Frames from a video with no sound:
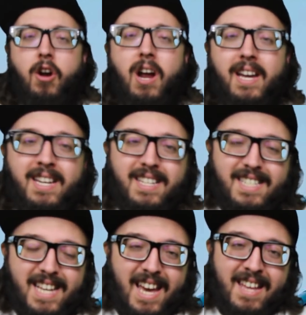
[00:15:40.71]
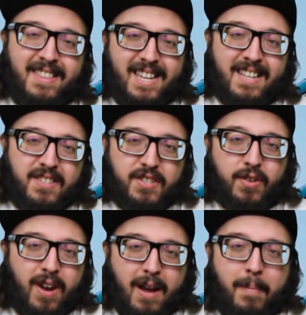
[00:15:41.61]
All right, to end the
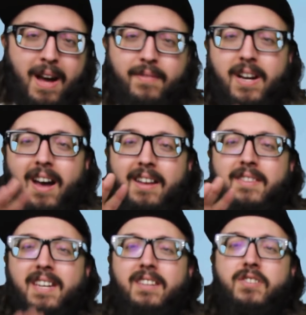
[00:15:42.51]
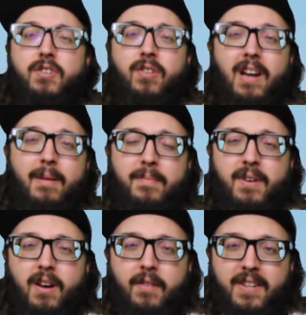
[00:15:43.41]
Instagram, I've got the Instagram
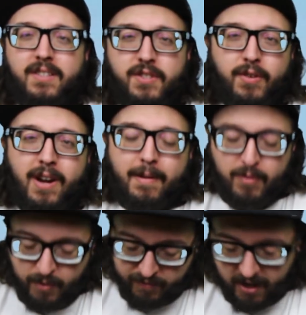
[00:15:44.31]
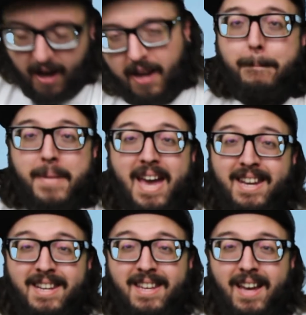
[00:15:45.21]
of Instagrams. We've got
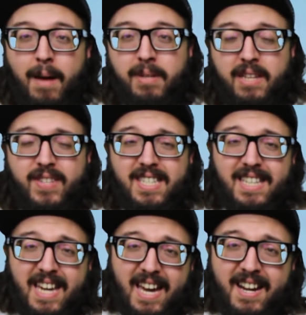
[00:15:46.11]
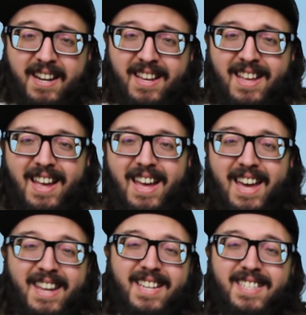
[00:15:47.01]
Ben, I believe he's in Canada,
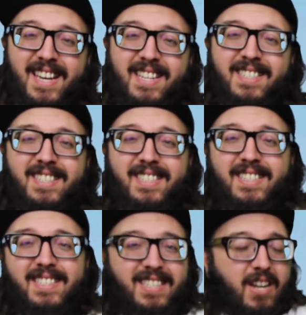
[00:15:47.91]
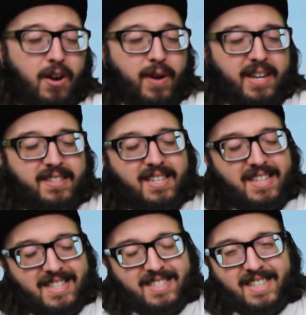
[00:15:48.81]
NSXCRX.
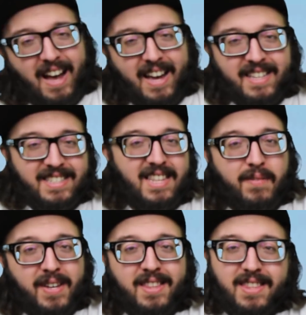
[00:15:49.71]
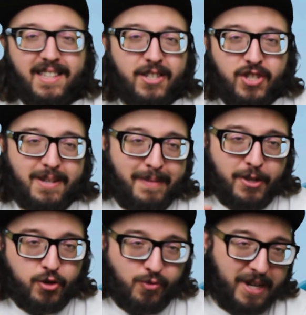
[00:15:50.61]
This guy is living the
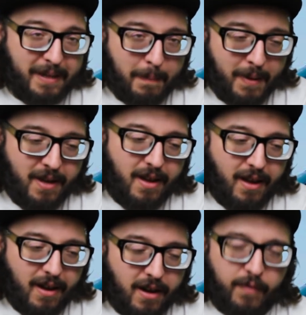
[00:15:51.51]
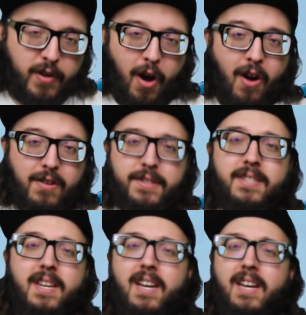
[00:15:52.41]
legitimate dream of
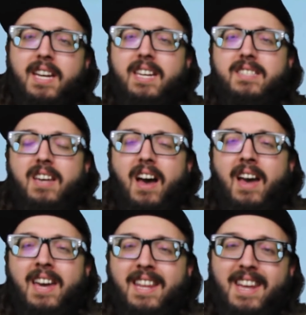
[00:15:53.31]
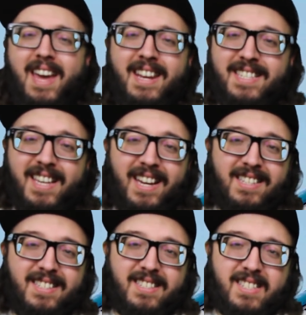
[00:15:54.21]
cars. He's got an
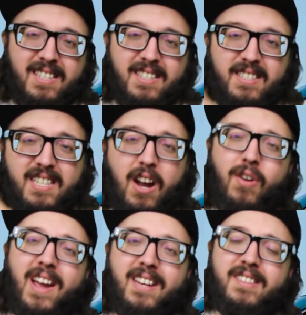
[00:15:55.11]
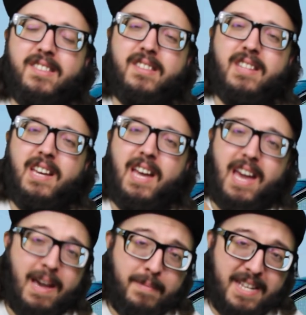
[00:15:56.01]
NSX, CRX,
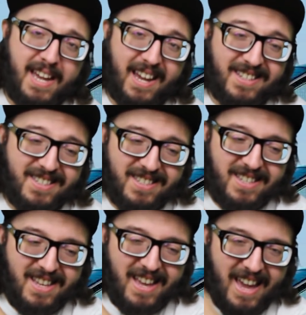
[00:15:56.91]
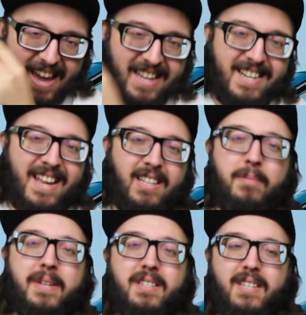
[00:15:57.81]
MDX, and an
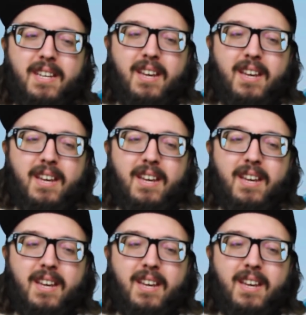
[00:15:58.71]
Element.